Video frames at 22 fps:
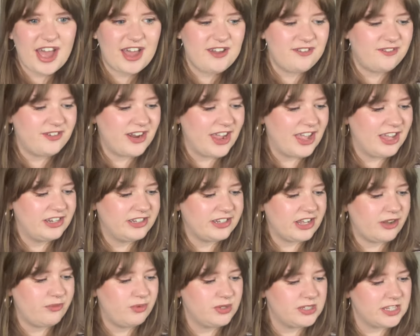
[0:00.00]
I read
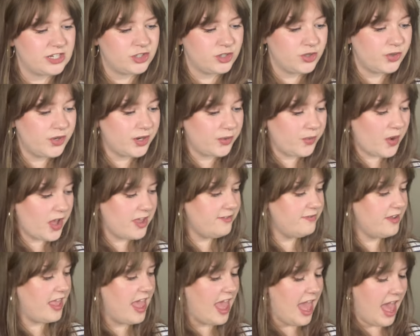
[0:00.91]
was a short
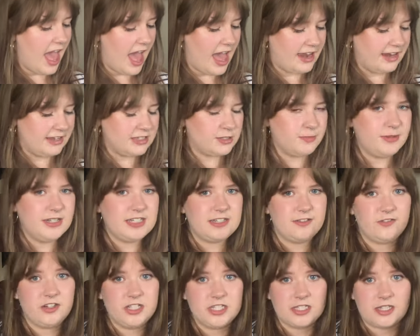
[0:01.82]
one, and it's a bit
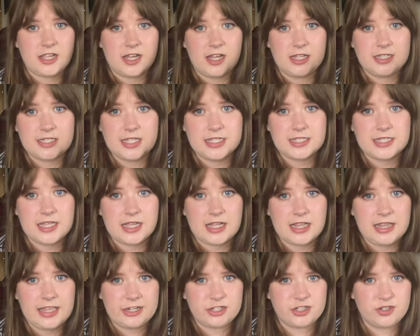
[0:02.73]
different because it's a
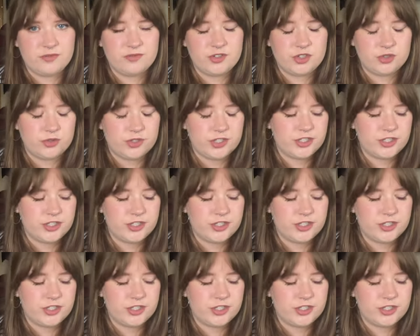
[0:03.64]
collection of short